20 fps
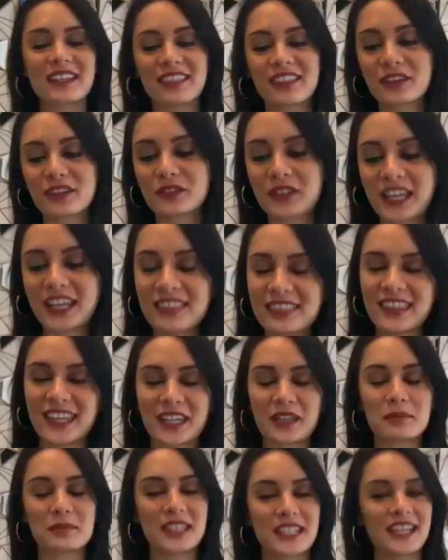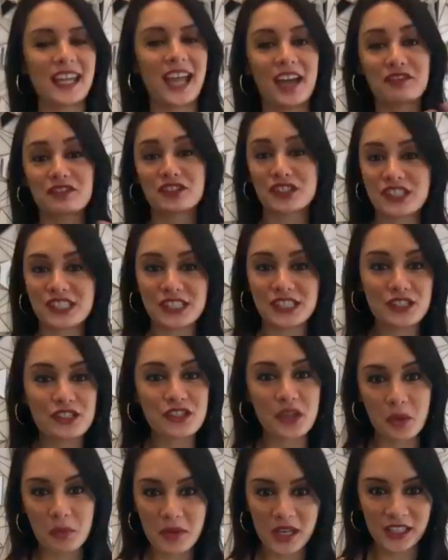The great thing, I mean, after seeing
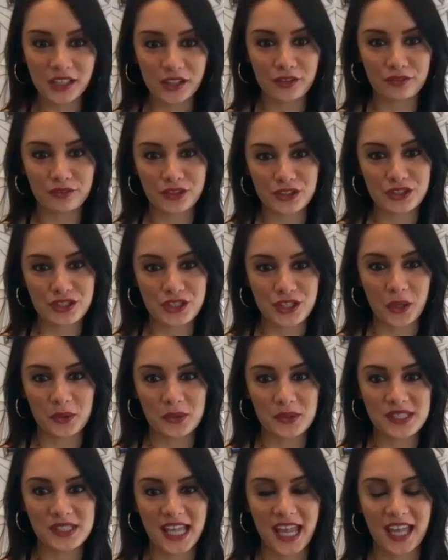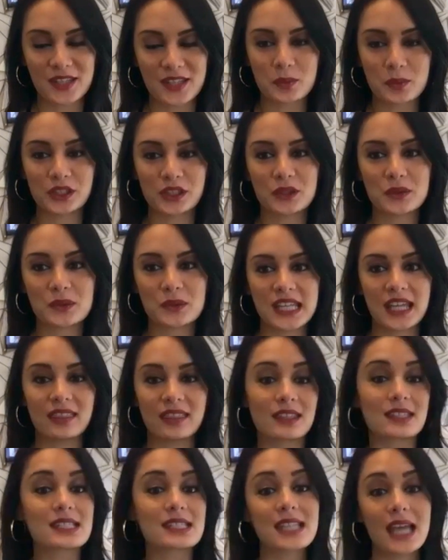so many of your shows, as what you said, the
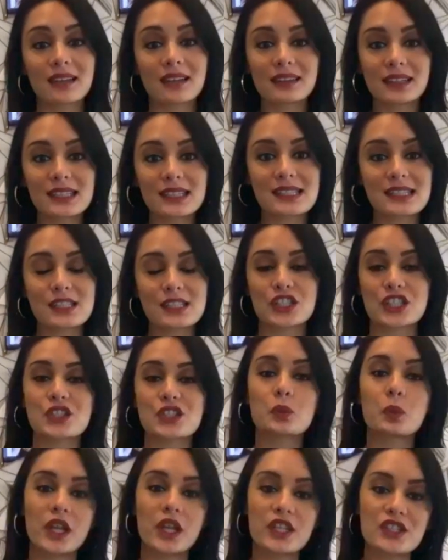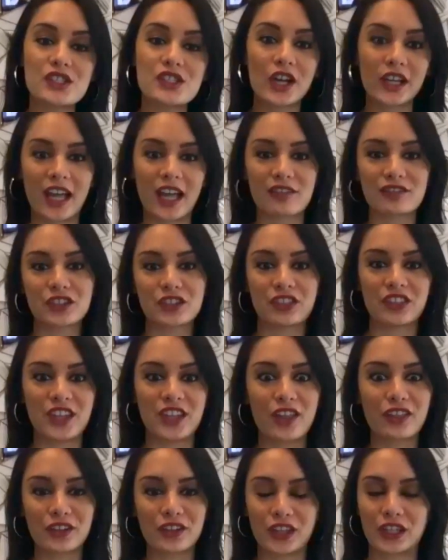set list, it's just one song after the
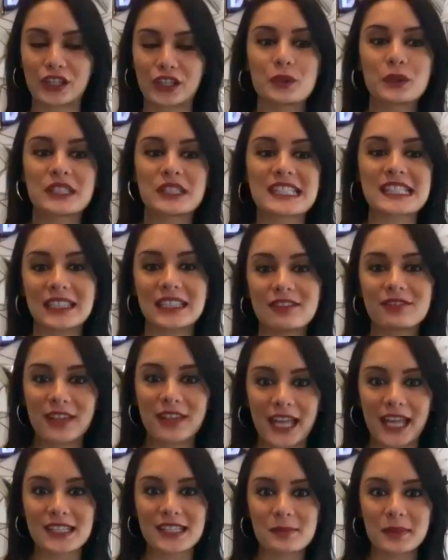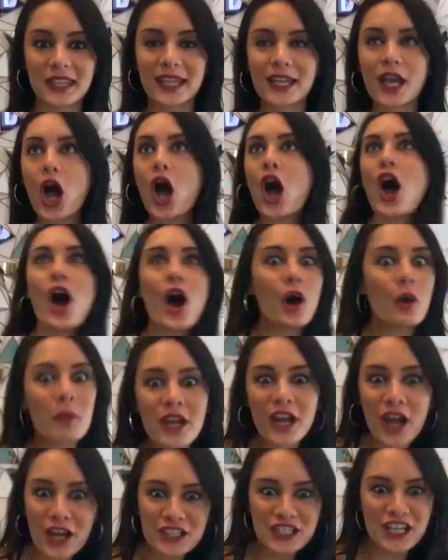other. Like, you could see fans be like, oh my
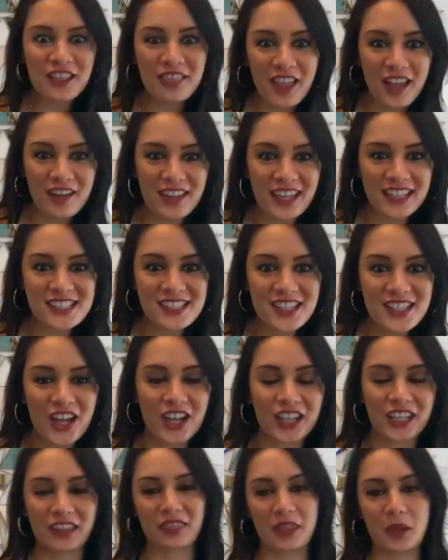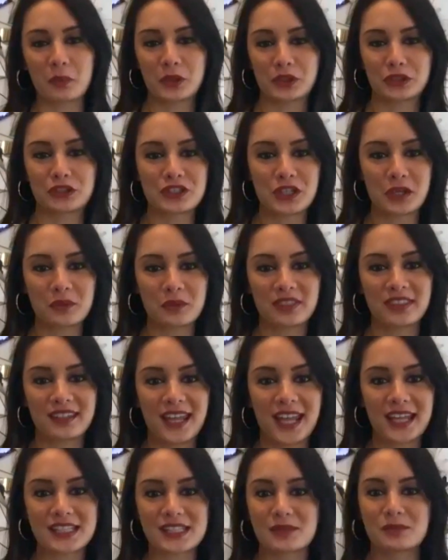gosh, I love that song. And then when you're done with the
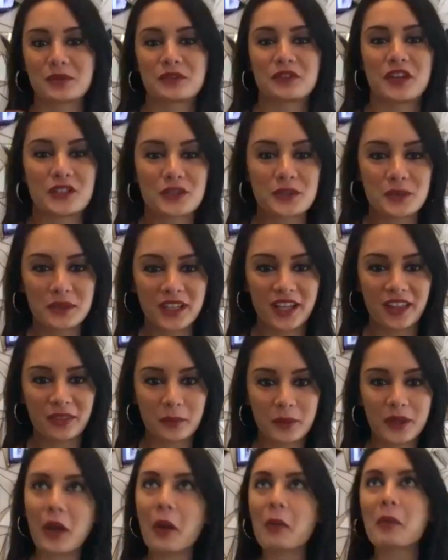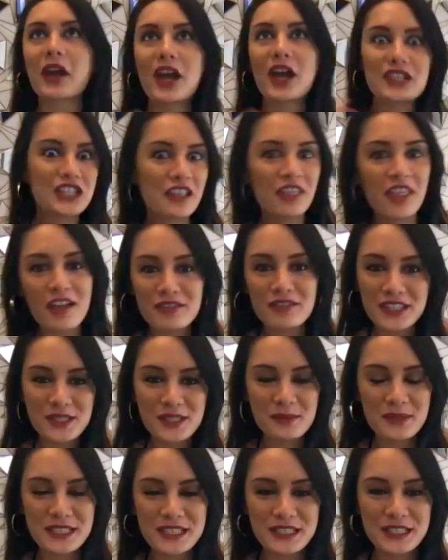next and move on to another one, oh my gosh, I love this
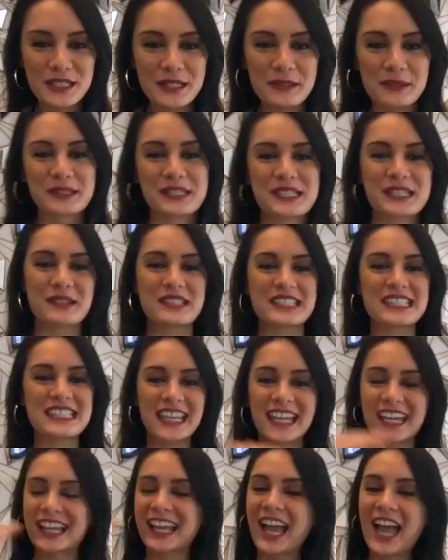one too. So it's like